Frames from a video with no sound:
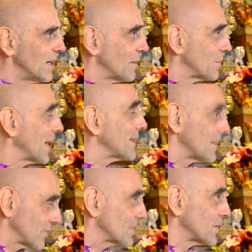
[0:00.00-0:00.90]

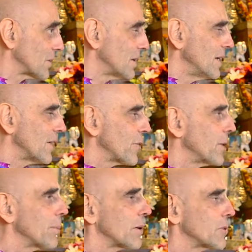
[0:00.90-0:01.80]
That's
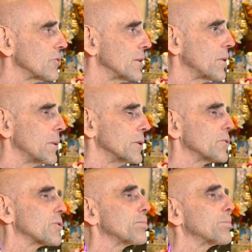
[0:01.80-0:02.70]
30 below zero. When
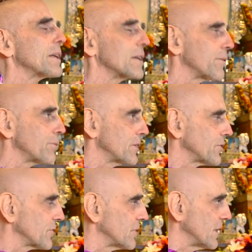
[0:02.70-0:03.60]
you spit, it
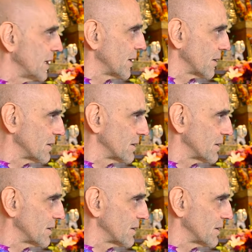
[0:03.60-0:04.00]
freezes in the air.